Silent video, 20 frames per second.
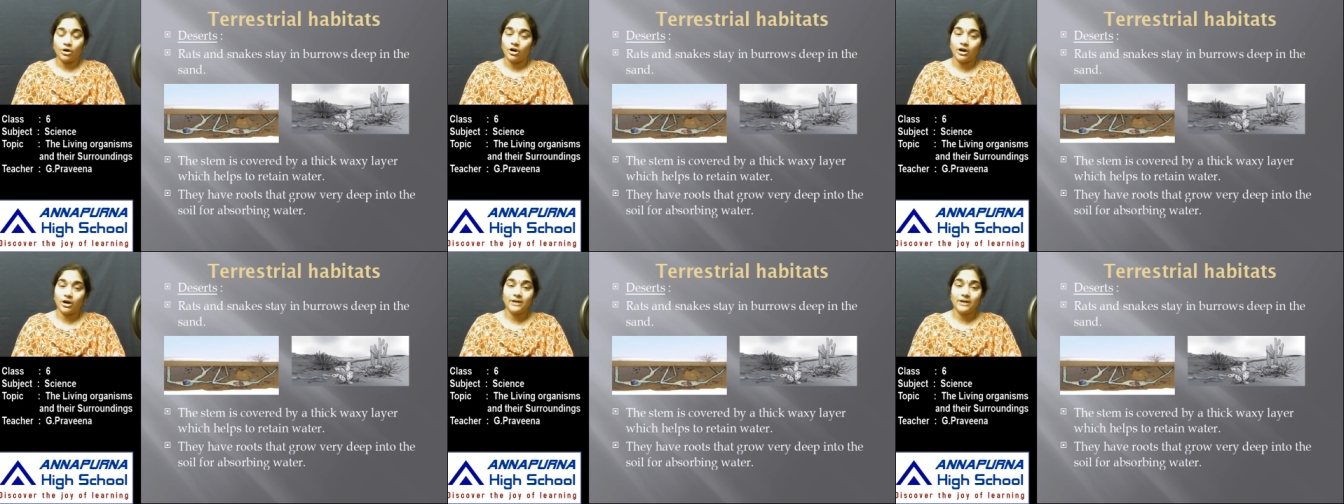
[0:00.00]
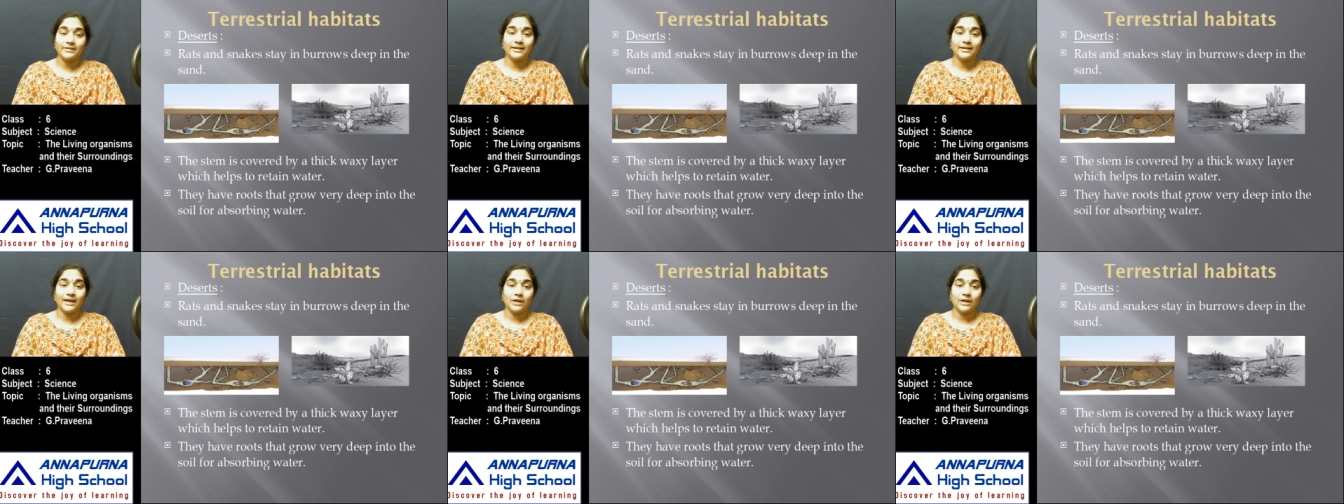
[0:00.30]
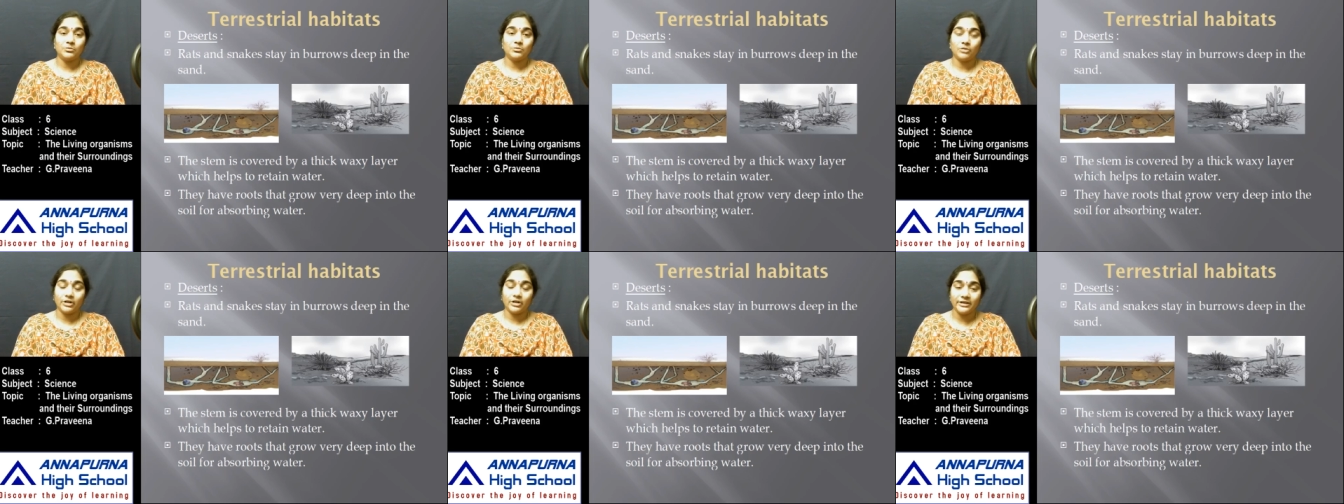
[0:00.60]
or they
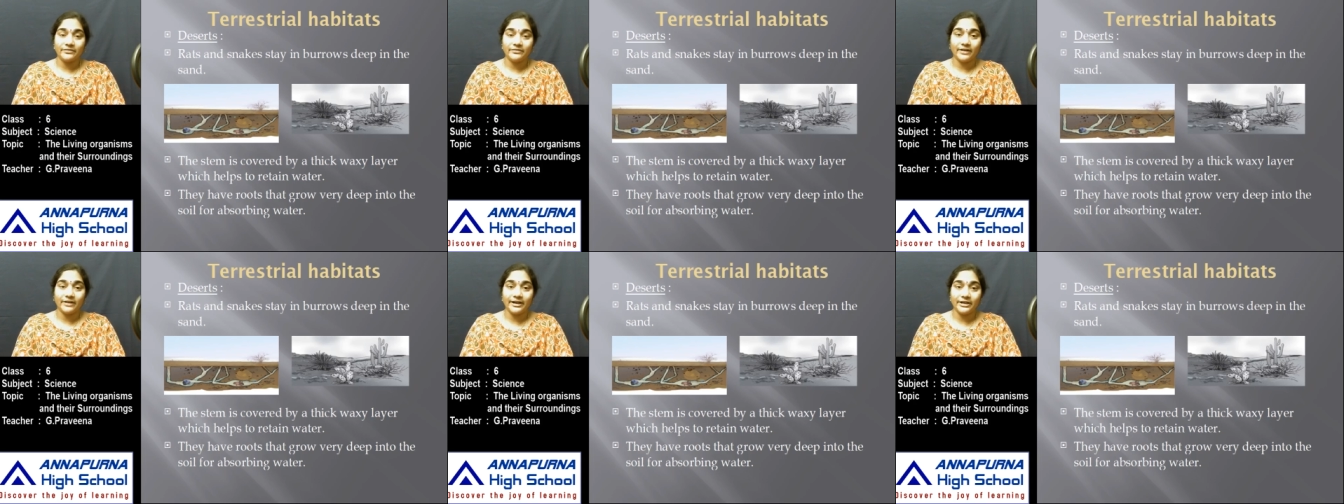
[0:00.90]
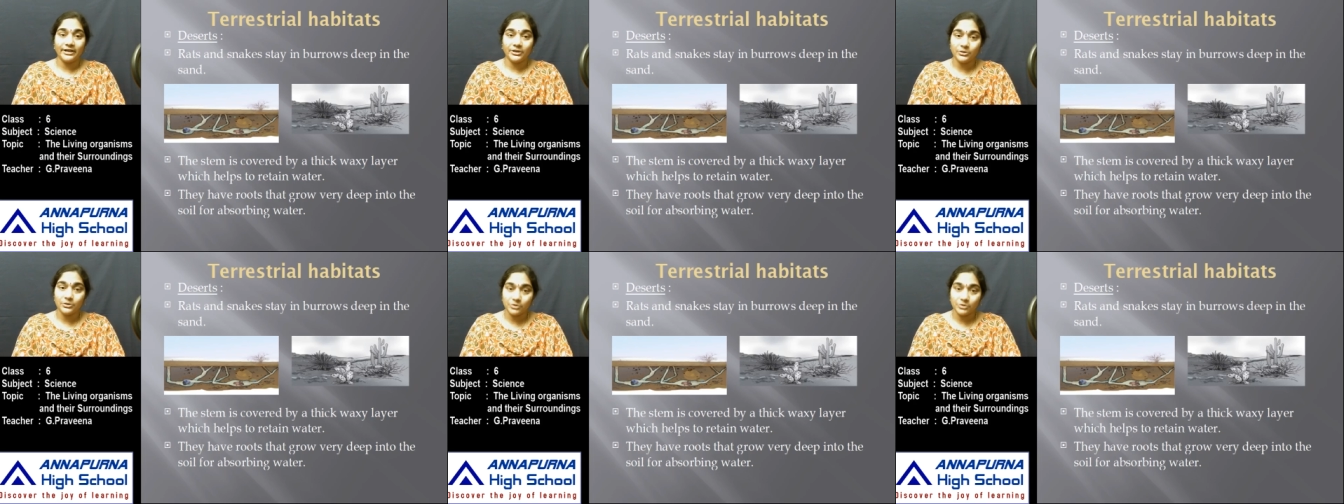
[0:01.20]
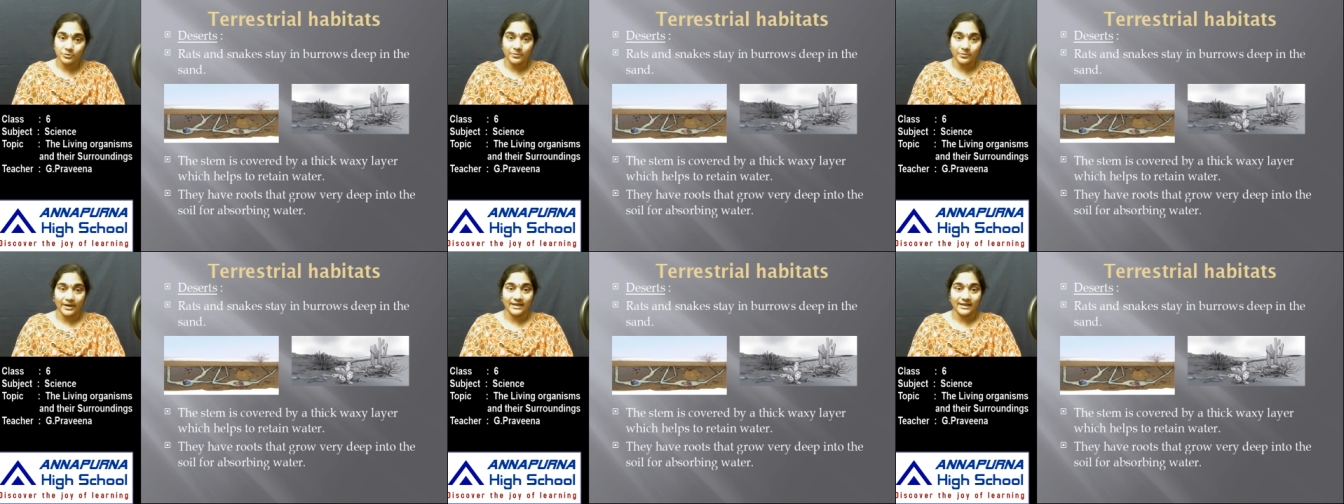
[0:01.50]
are modified
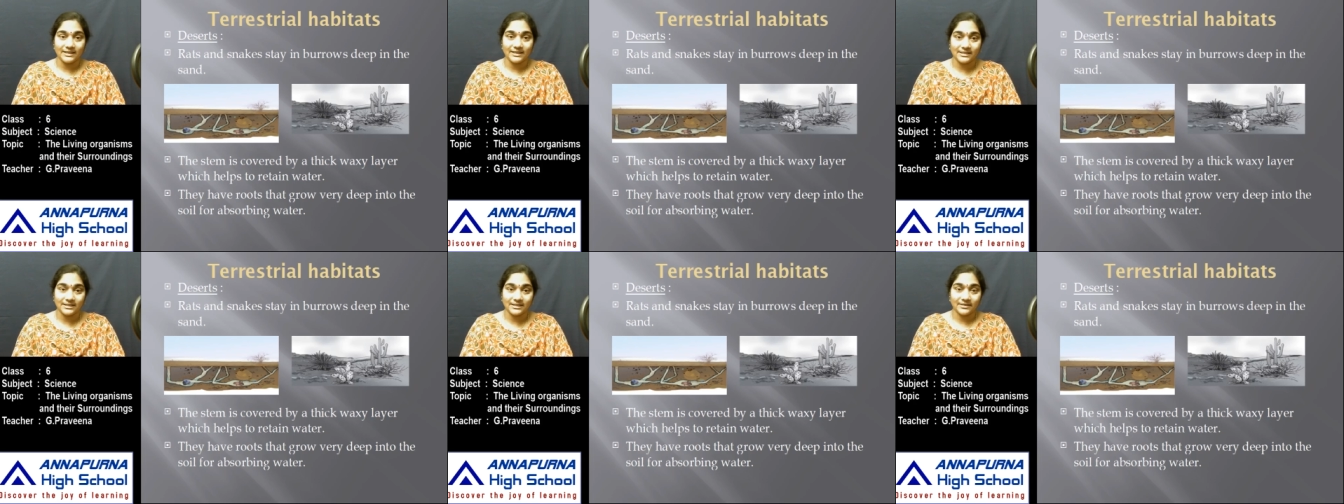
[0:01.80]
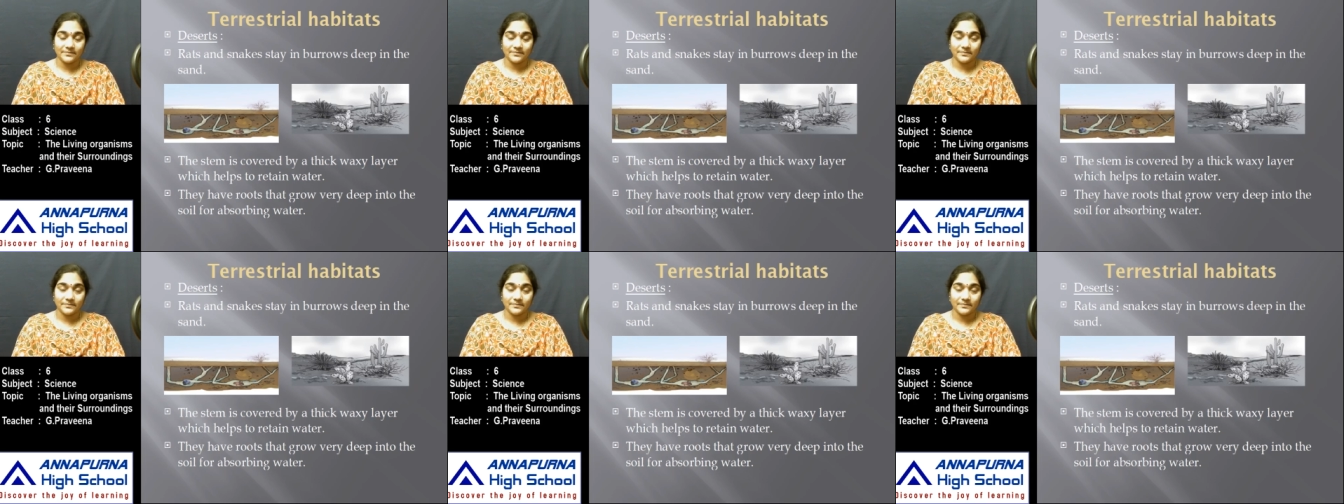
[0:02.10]
into spines.